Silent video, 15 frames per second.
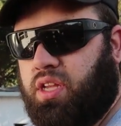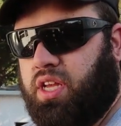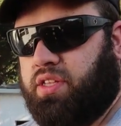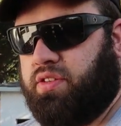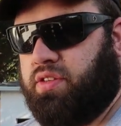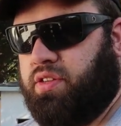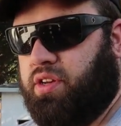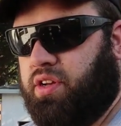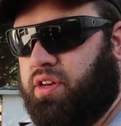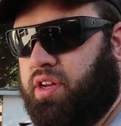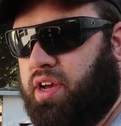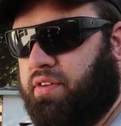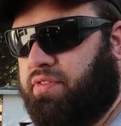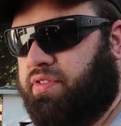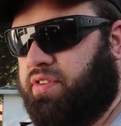it's good
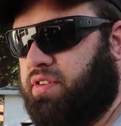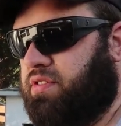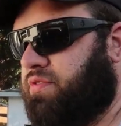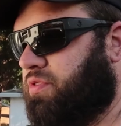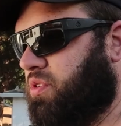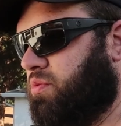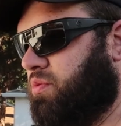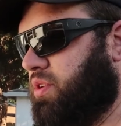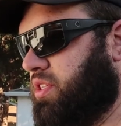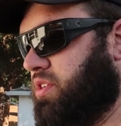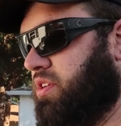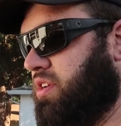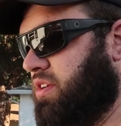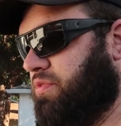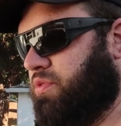enough for
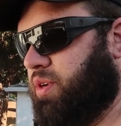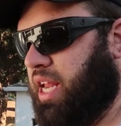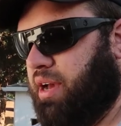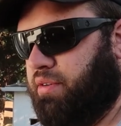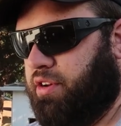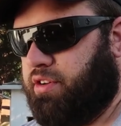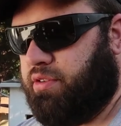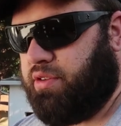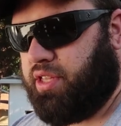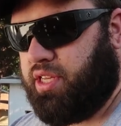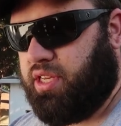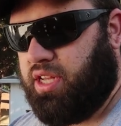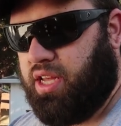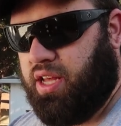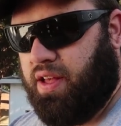what I want to do with
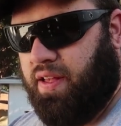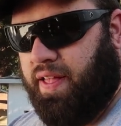it.